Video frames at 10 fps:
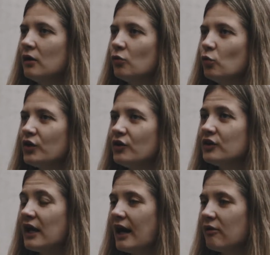We
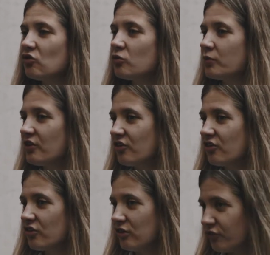don't have a
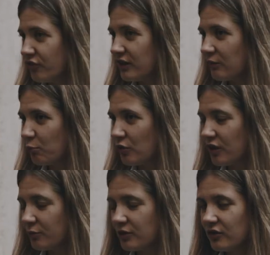specific
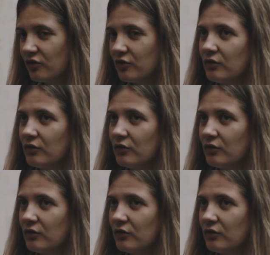department.